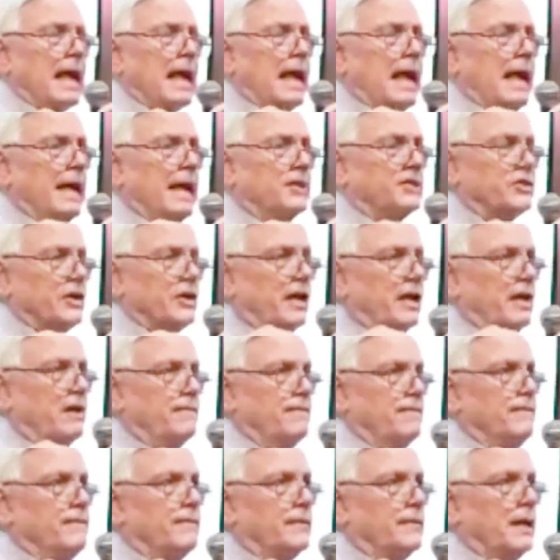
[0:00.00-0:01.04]
as if
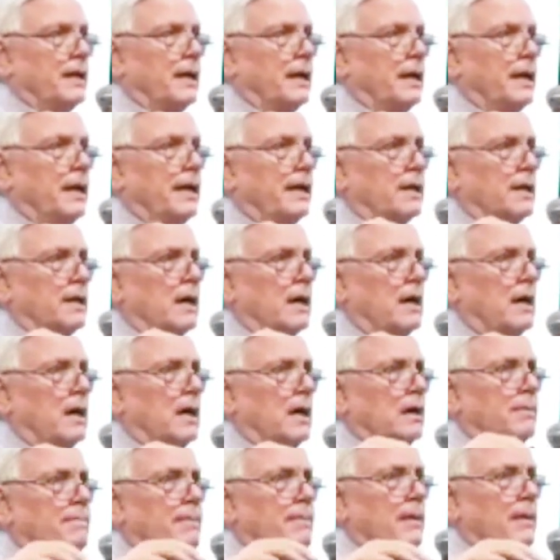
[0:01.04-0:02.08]
it
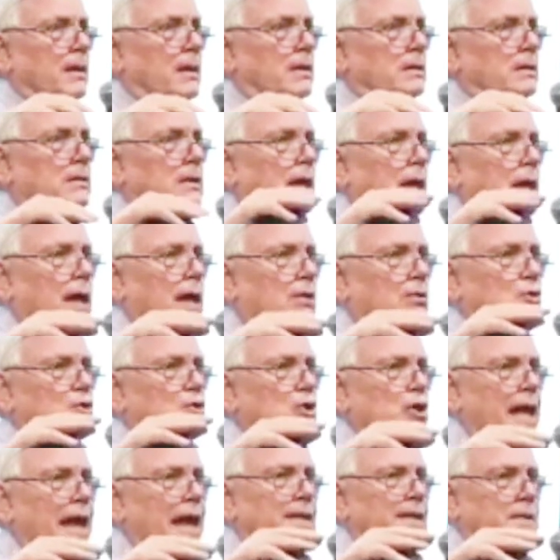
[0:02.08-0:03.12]

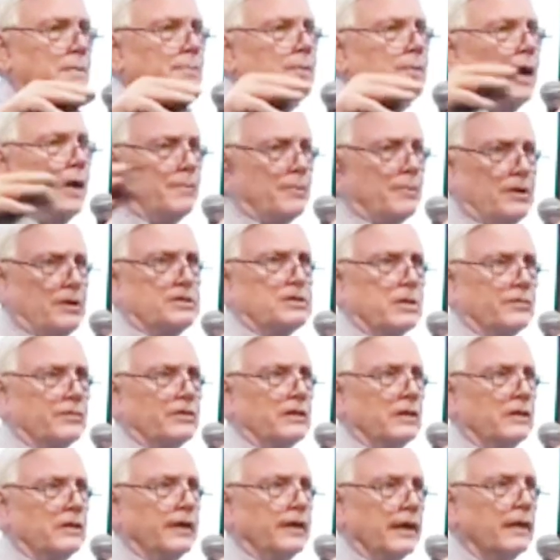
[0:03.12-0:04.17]
had the properties of a
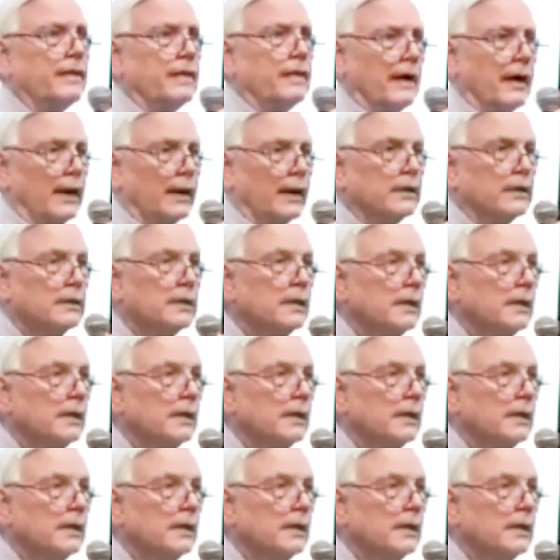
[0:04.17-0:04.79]
living thing.